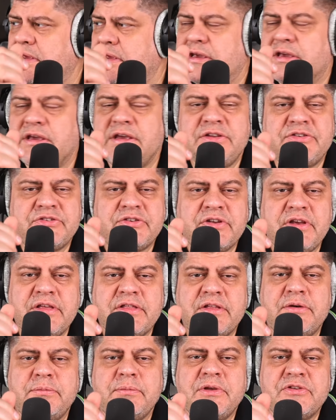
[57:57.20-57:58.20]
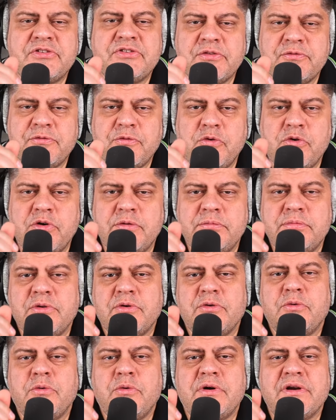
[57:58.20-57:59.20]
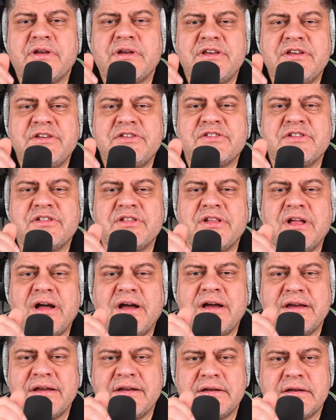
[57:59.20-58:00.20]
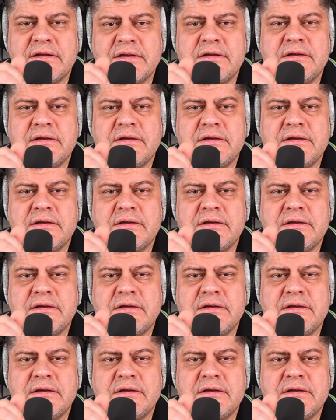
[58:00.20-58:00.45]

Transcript: He's either misinformed or he's lying.